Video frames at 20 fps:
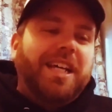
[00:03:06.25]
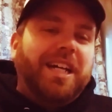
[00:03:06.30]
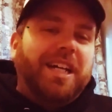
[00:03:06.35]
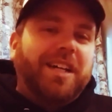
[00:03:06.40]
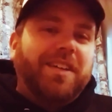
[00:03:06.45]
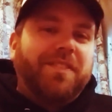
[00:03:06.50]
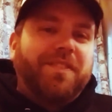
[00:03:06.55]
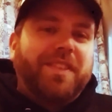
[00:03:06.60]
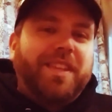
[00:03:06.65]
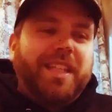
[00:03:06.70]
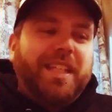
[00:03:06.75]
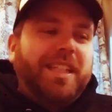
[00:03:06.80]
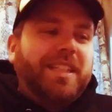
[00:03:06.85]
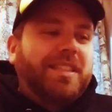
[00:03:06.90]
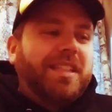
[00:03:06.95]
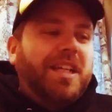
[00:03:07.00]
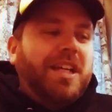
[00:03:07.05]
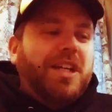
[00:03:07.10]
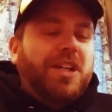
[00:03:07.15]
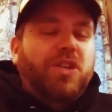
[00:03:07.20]
of
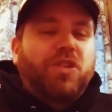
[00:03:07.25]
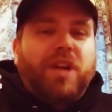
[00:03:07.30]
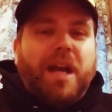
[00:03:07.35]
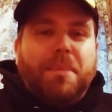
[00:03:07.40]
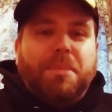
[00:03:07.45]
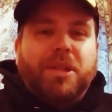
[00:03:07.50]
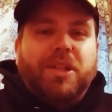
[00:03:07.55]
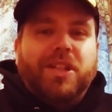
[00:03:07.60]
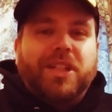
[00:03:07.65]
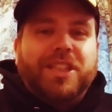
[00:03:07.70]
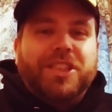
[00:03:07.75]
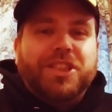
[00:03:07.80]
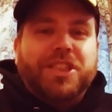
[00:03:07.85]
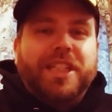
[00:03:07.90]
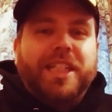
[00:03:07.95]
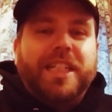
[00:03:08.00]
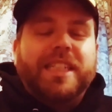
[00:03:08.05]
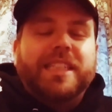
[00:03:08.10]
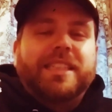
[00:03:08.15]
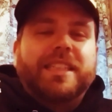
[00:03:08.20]
these crappy-looking
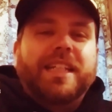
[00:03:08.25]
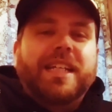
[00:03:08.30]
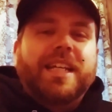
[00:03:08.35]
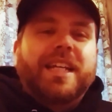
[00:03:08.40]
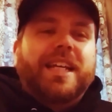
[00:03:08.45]
jeans.